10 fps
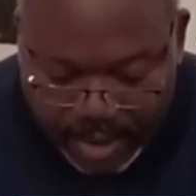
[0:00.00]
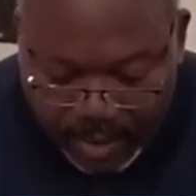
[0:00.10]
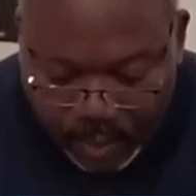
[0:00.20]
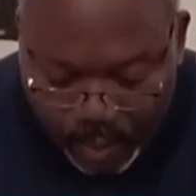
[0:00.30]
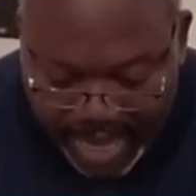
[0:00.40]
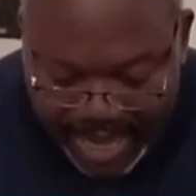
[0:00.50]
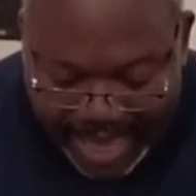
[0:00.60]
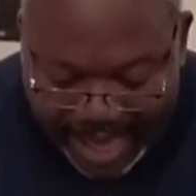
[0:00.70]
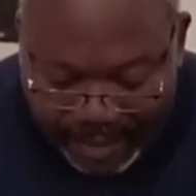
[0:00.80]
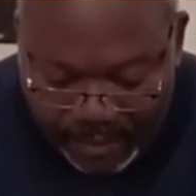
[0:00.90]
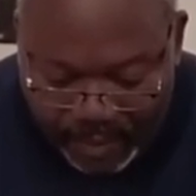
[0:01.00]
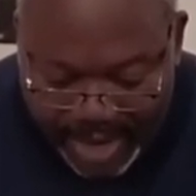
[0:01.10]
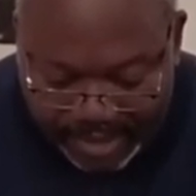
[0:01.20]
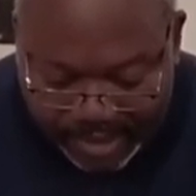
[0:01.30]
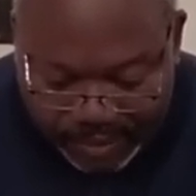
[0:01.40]
When I
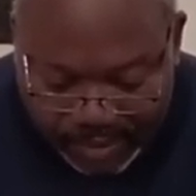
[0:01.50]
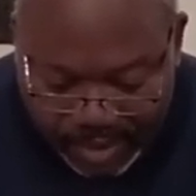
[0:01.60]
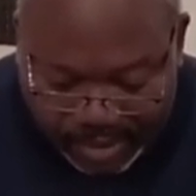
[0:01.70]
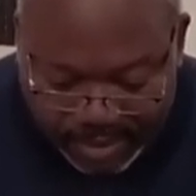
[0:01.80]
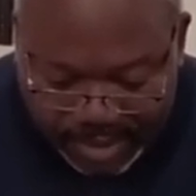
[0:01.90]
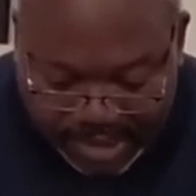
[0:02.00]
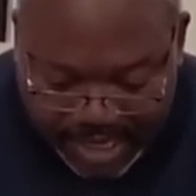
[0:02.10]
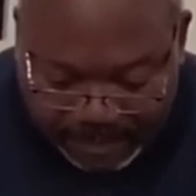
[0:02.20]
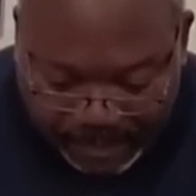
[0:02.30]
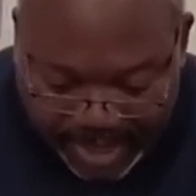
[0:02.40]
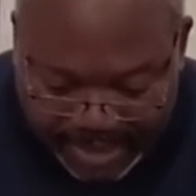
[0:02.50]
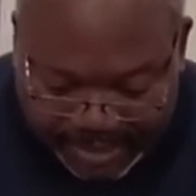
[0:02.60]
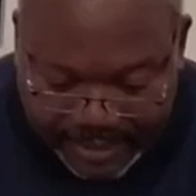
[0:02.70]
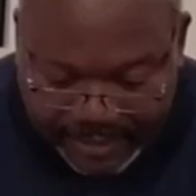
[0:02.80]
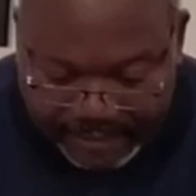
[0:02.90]
went to Jerusalem, the chief
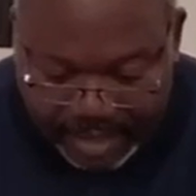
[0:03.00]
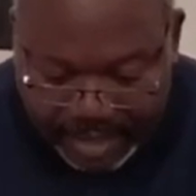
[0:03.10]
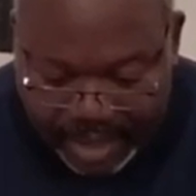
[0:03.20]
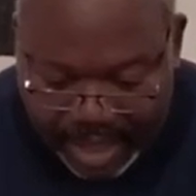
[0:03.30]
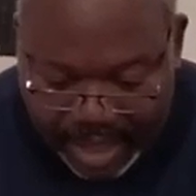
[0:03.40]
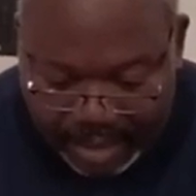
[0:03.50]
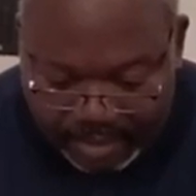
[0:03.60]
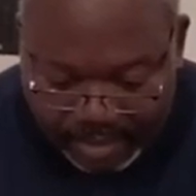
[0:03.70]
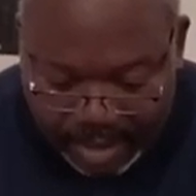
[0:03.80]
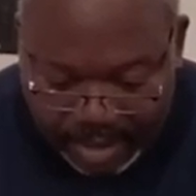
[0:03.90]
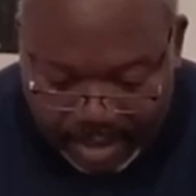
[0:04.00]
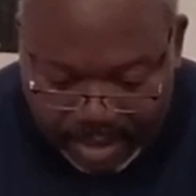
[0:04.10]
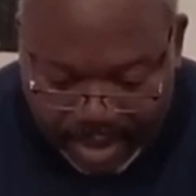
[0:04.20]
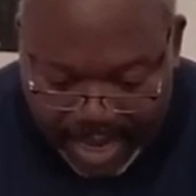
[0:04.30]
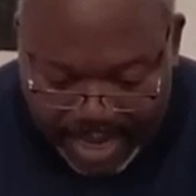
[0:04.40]
priests and
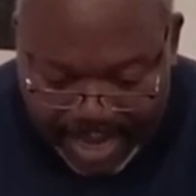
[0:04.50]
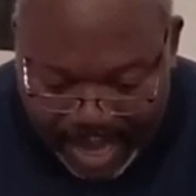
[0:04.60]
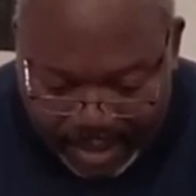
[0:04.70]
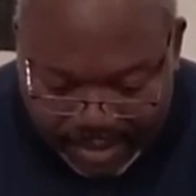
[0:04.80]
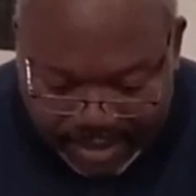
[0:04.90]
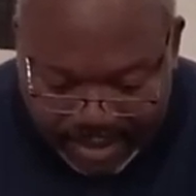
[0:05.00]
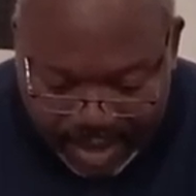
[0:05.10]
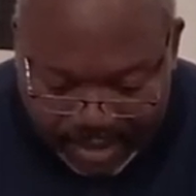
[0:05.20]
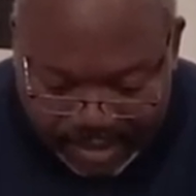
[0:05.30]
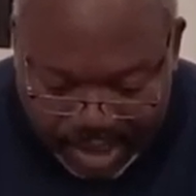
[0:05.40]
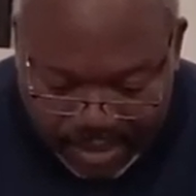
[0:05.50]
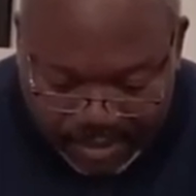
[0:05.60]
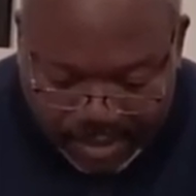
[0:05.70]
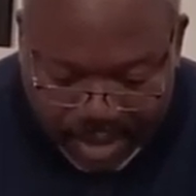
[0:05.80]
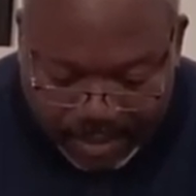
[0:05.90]
the elders of the
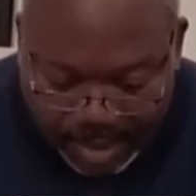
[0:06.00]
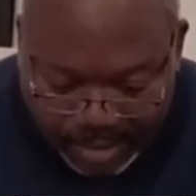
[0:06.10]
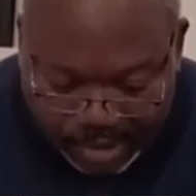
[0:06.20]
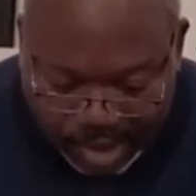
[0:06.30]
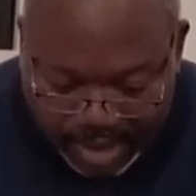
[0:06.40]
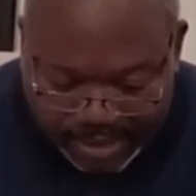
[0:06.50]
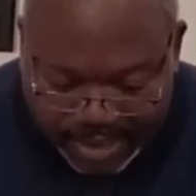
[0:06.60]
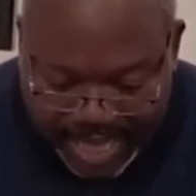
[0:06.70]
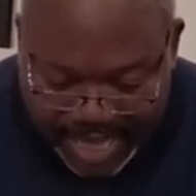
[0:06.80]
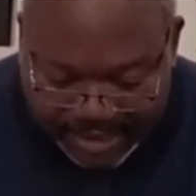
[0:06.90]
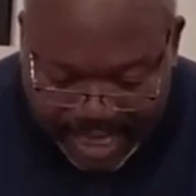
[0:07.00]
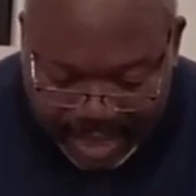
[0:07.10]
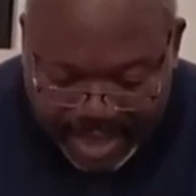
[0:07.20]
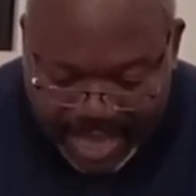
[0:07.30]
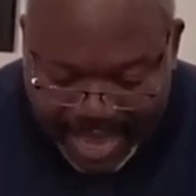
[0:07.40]
Jews brought charges against
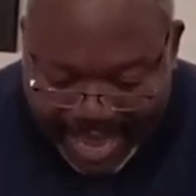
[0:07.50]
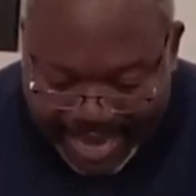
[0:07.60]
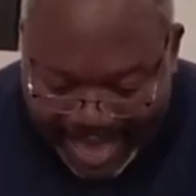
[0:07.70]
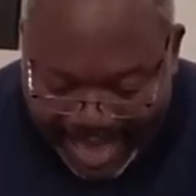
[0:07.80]
him and